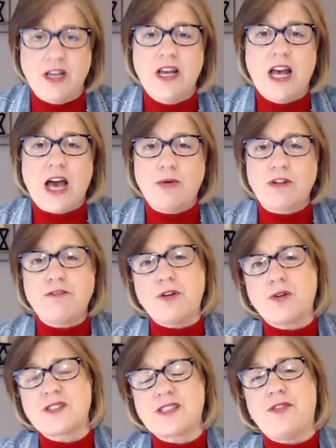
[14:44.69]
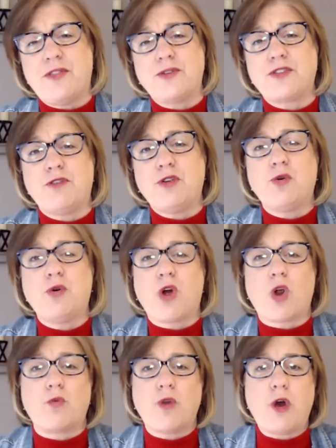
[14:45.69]
I want to focus on those of you who
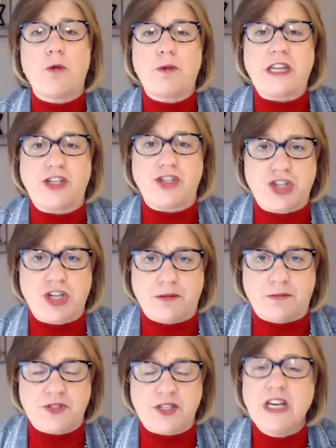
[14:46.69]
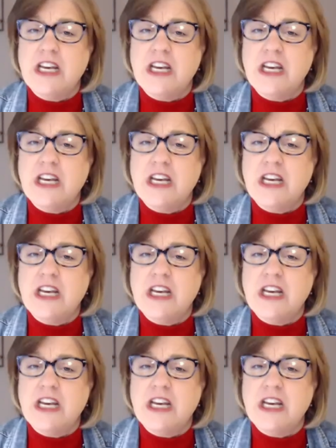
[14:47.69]
are reopening gyms.